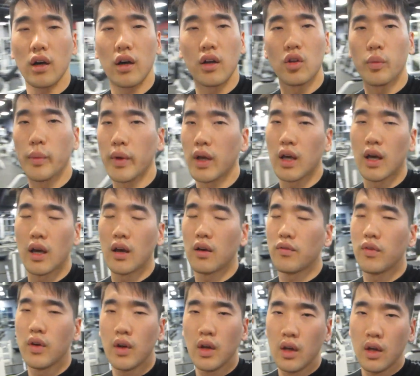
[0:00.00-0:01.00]
You may
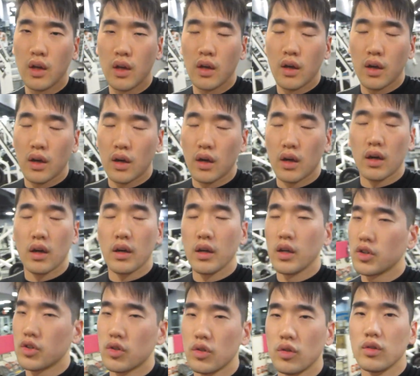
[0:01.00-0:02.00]
have
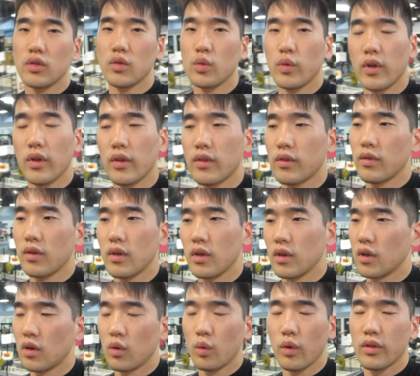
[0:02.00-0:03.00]
issues with,
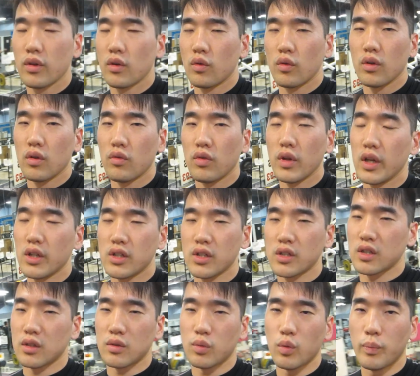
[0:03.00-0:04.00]
you know, with
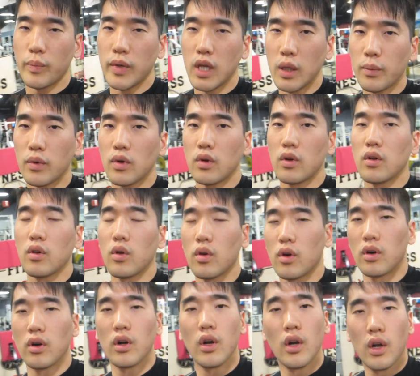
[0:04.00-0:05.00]
relationships with people
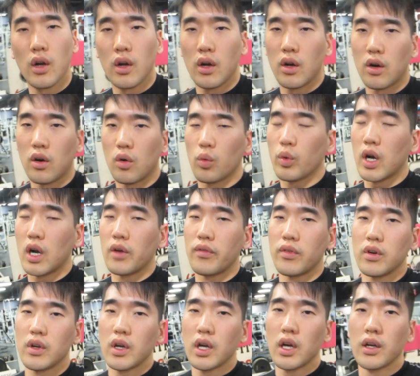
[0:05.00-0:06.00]
or
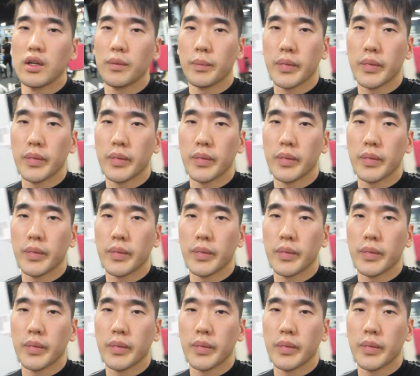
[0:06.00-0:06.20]
whatever,